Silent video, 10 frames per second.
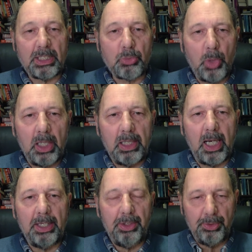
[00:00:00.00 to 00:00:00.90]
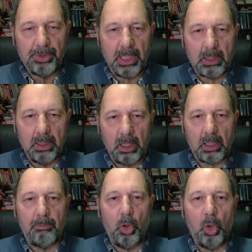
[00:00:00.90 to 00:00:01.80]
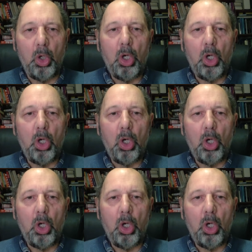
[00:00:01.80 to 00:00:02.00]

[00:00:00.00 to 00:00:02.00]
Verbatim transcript: But this is why I use it rather